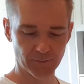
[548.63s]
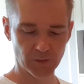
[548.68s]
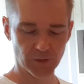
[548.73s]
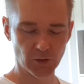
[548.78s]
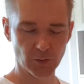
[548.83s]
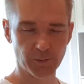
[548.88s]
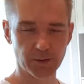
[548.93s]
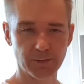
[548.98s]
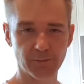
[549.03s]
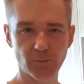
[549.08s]

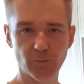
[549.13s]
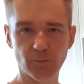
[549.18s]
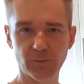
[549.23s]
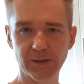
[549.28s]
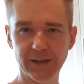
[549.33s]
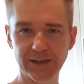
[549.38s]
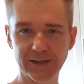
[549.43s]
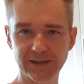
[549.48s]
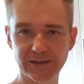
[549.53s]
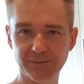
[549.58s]
you'll be
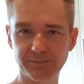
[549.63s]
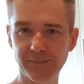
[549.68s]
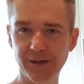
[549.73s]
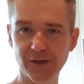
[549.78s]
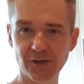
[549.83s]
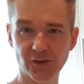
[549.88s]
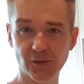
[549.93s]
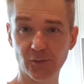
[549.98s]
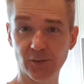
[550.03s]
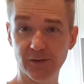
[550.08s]
needing to
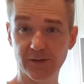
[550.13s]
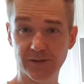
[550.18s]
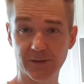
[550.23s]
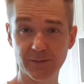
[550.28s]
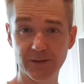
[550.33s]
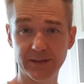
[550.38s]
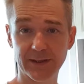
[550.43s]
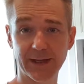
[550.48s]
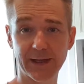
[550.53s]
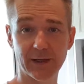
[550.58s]
measure with some
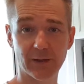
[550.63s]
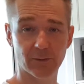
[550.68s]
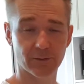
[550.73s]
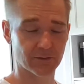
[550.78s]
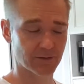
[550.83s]
scales.